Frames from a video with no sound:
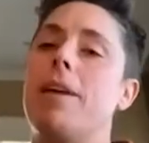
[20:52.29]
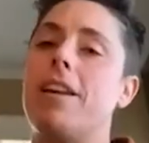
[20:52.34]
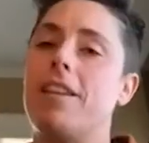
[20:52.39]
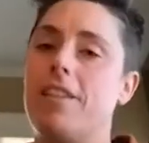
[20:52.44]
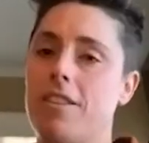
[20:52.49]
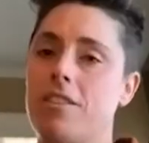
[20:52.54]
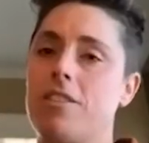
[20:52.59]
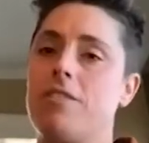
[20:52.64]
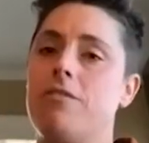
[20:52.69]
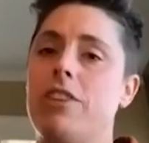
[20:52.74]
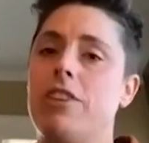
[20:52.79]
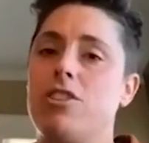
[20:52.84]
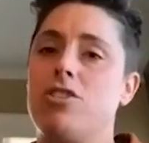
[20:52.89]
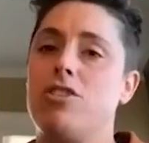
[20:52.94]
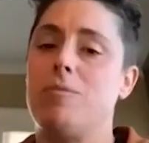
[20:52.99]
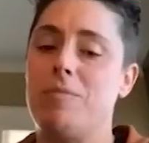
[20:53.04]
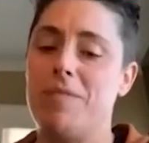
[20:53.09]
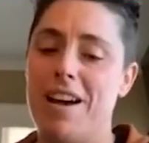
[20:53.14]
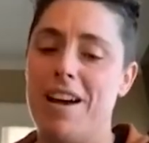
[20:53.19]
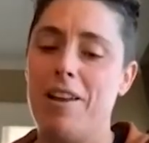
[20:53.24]
to make another
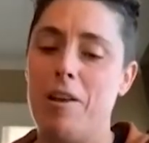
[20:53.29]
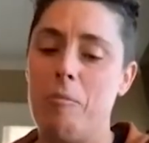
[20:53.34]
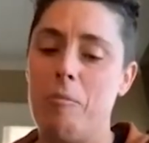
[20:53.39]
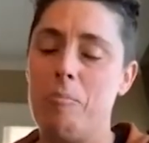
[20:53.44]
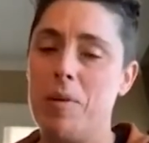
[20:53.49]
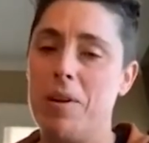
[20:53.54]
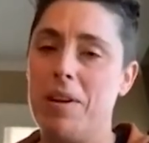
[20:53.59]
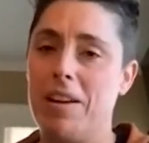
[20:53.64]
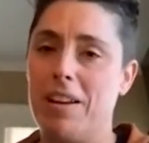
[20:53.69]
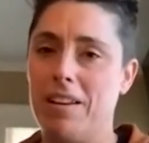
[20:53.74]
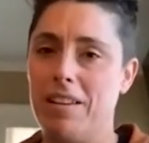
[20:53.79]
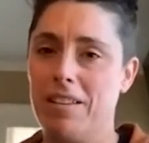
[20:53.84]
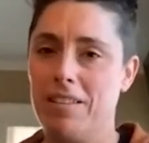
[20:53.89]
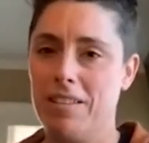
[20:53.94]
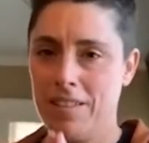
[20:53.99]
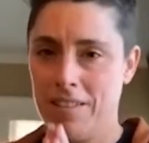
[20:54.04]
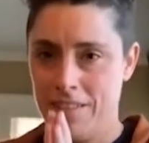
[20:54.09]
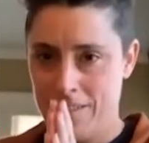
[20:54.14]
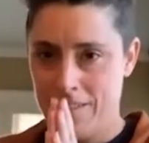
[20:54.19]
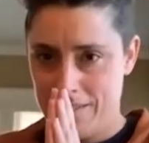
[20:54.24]
confession. I'm not a big
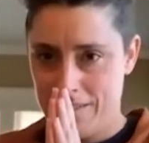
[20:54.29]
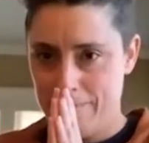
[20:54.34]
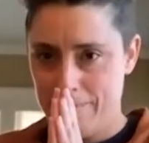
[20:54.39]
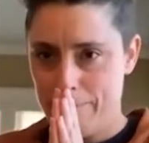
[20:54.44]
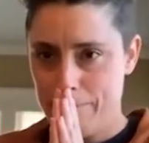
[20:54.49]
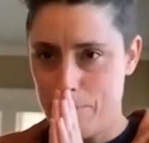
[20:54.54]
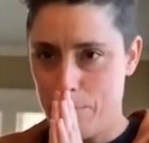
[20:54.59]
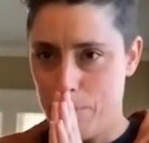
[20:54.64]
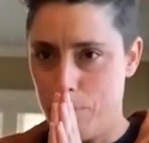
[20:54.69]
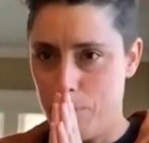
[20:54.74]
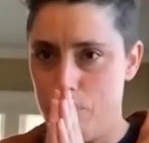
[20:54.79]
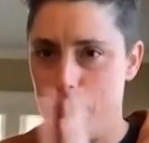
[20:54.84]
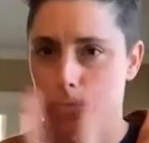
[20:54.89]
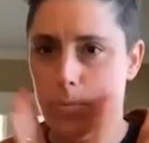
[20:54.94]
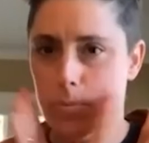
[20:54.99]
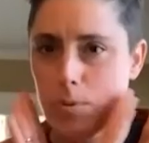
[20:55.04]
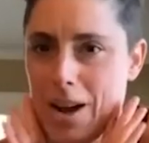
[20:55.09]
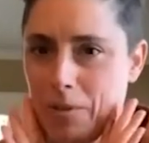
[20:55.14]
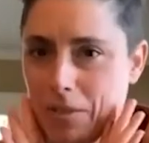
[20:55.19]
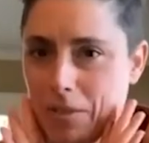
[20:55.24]

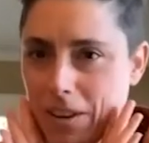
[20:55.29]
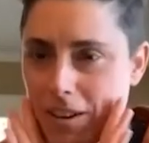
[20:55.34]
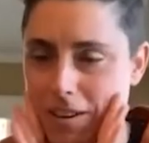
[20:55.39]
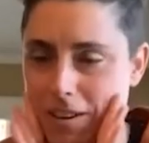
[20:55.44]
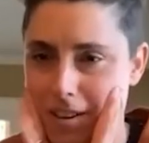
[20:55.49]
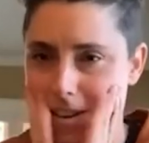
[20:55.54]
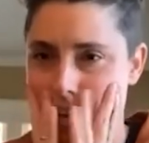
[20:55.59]
brown liquor